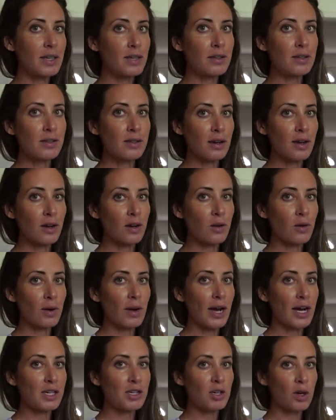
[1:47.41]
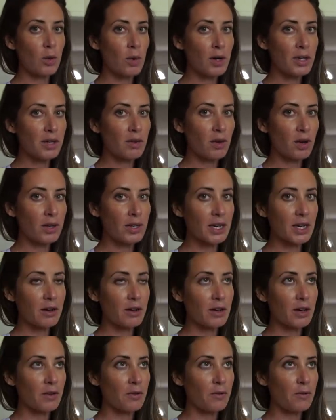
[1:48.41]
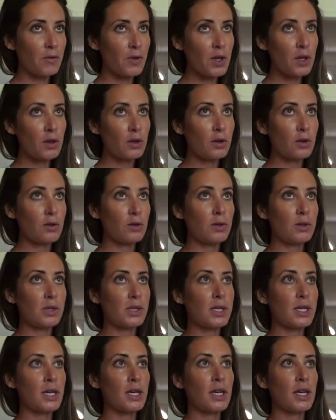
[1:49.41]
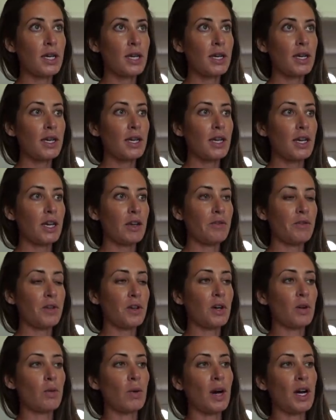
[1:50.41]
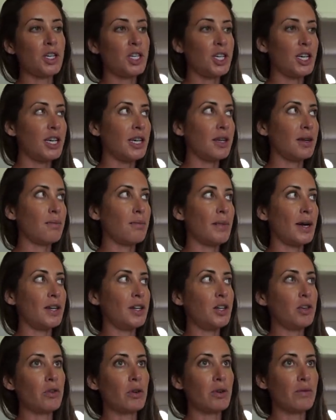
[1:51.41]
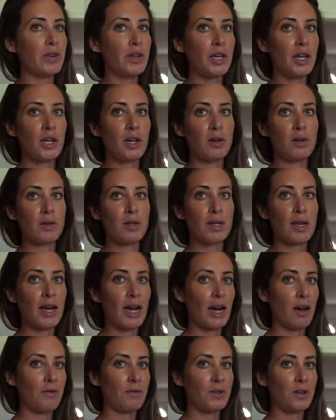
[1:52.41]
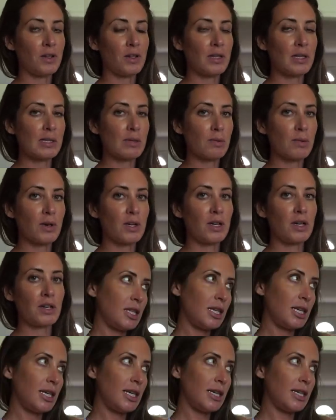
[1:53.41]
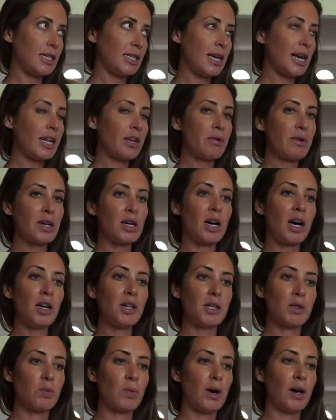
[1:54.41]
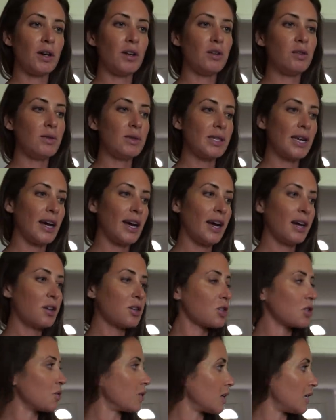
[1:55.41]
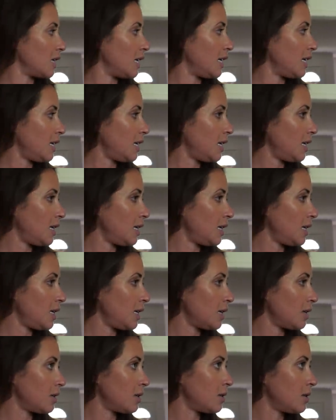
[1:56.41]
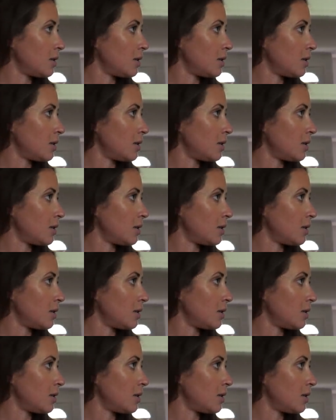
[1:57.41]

So I don't want you all to get confused if you're watching my newer videos after this one. The day that we caught this Wahoo was actually, it